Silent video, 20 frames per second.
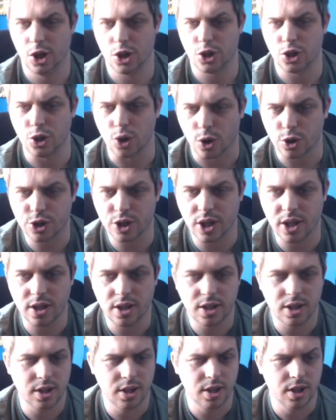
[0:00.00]
Yosha.
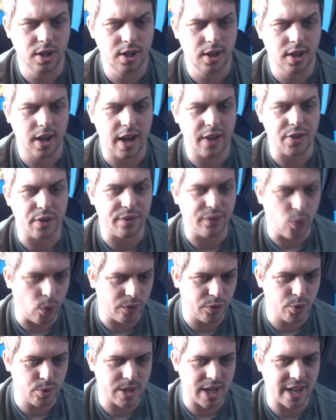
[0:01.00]
And the
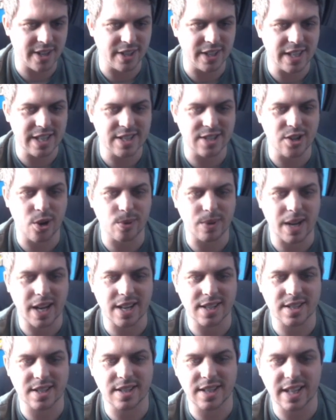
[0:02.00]
4th lieutenant is known
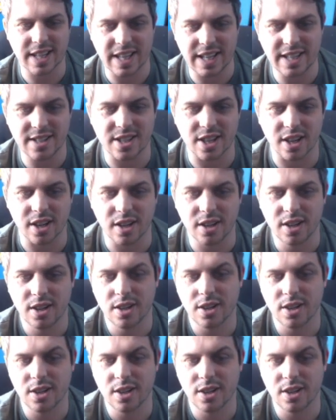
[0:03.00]
as Nikita.